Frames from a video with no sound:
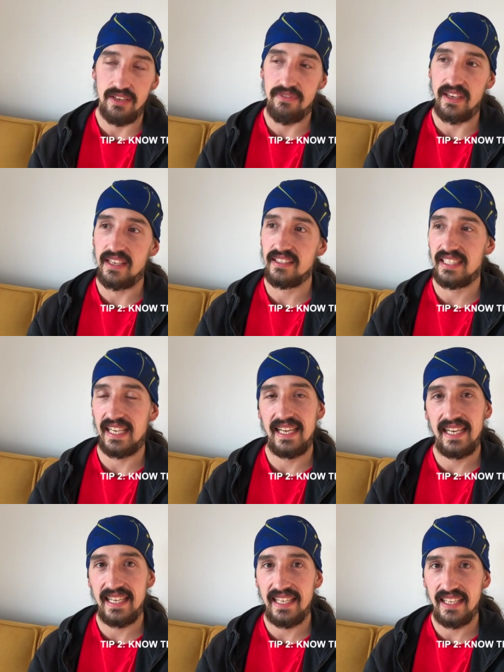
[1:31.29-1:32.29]
If it is
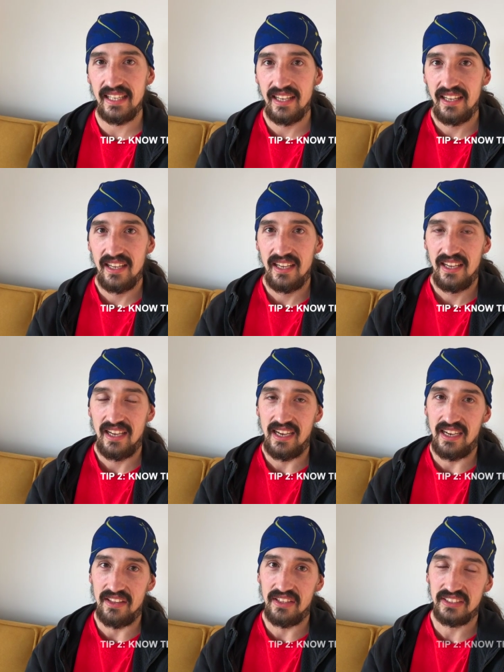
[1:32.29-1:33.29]
hilly,
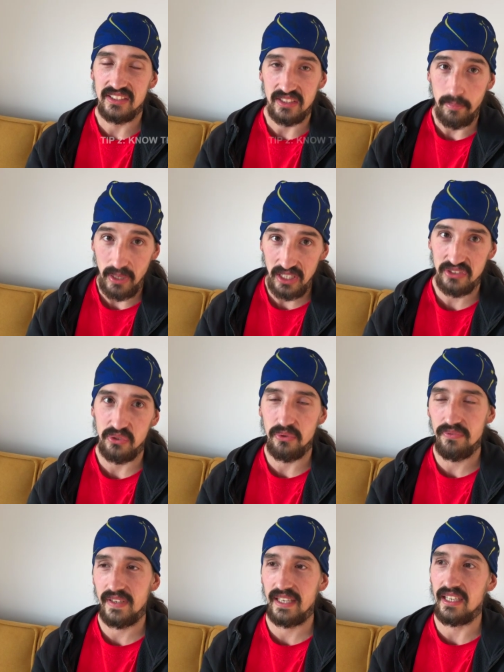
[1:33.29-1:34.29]
this is a
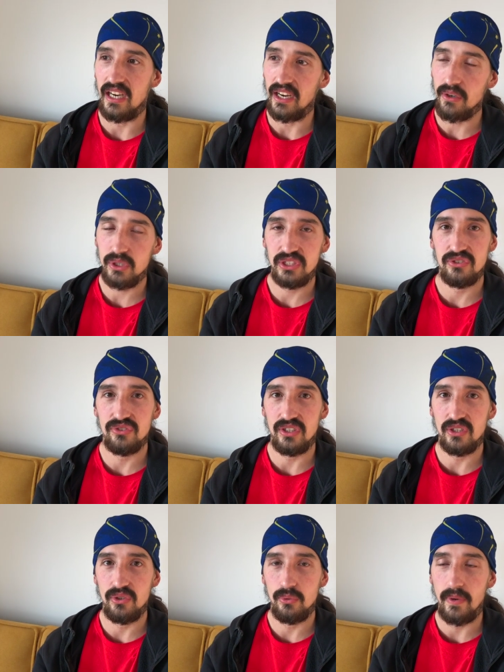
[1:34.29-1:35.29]
personal thing. I always struggle